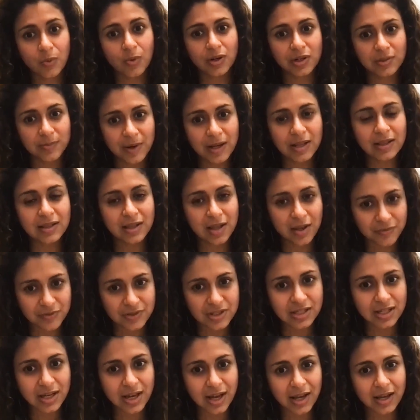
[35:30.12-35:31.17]
explored by
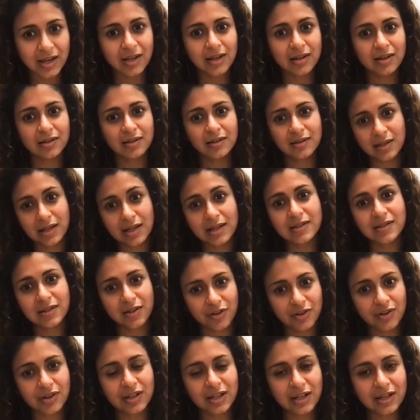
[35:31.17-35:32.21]
the FDA,
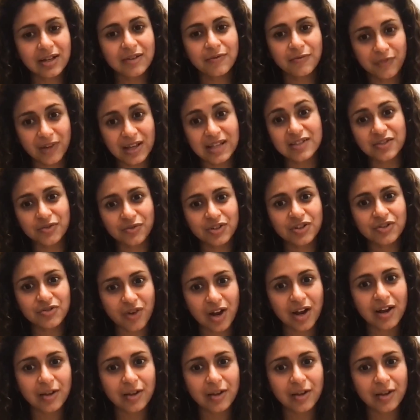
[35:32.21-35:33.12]
and it's currently in phase